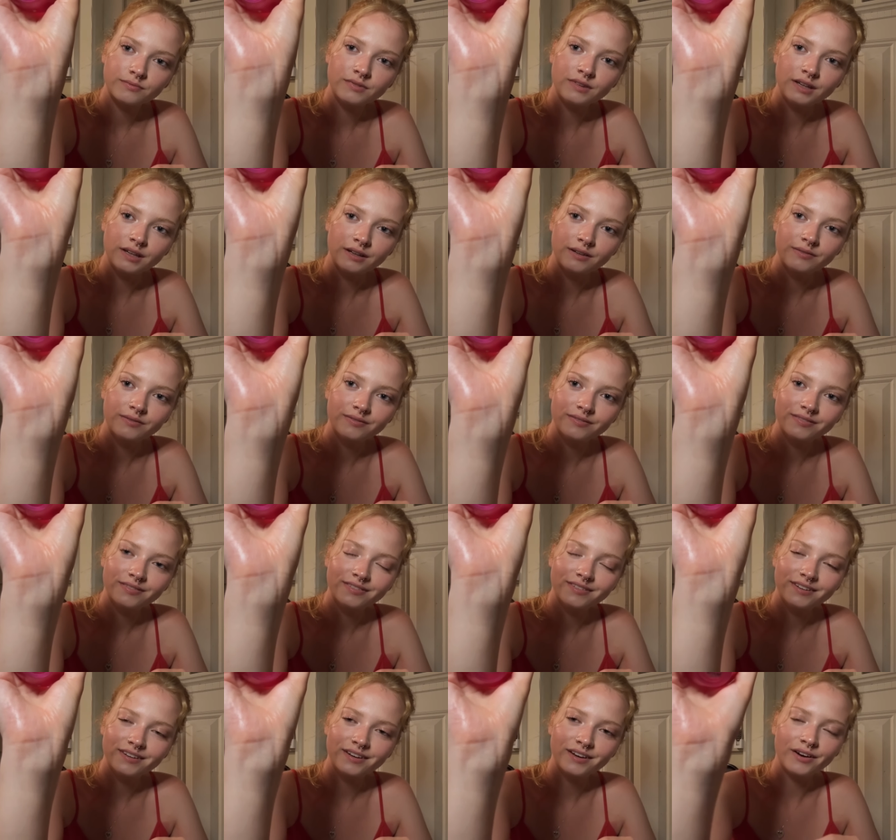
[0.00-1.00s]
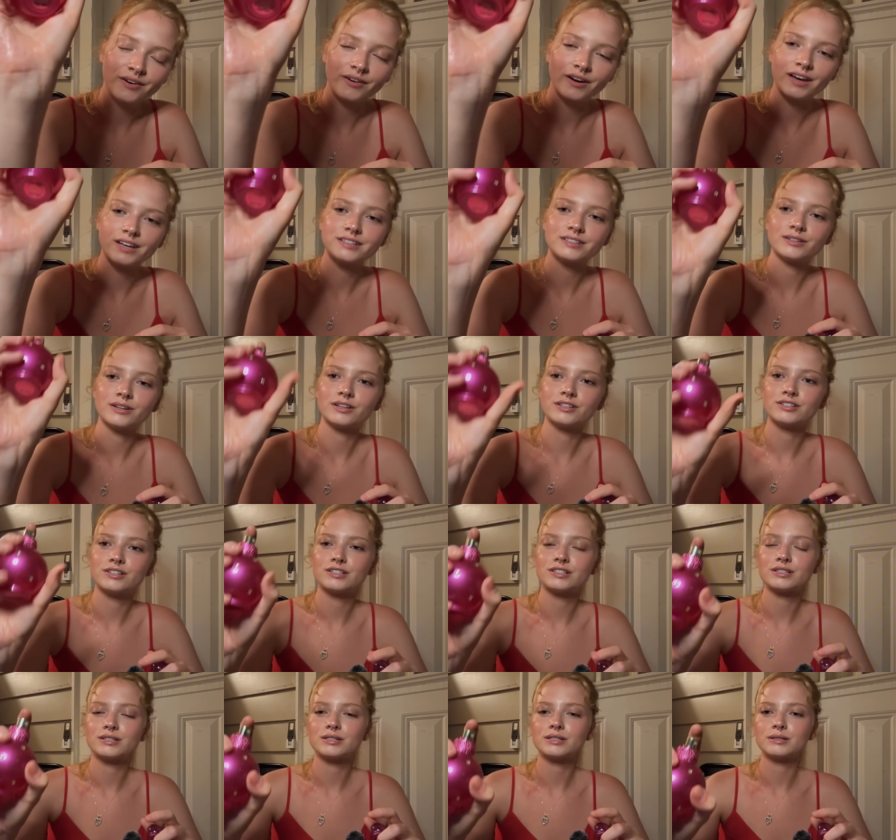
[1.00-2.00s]
Yeah. Okay, so I'll
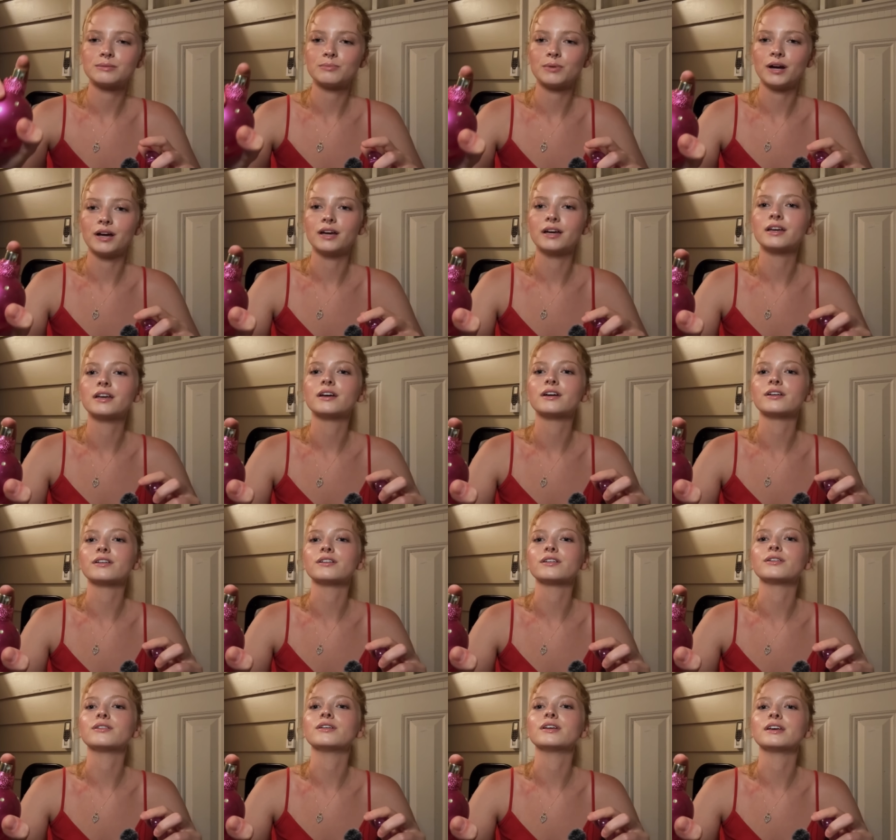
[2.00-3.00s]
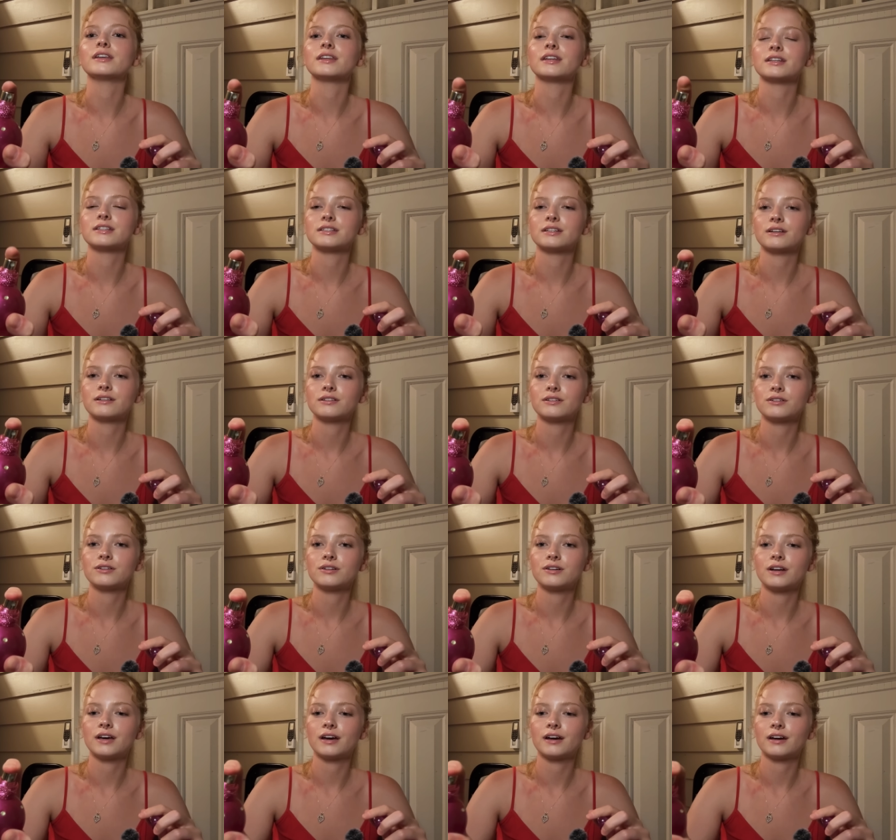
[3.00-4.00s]
just spray. Just go like this. I'll do your
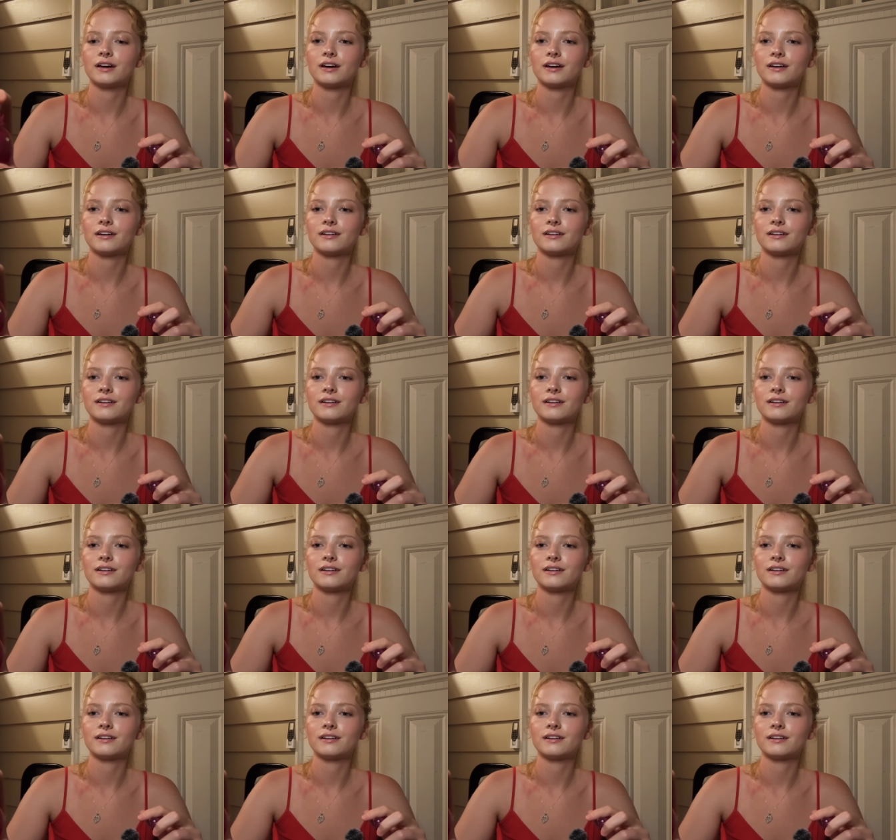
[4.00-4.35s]
neck,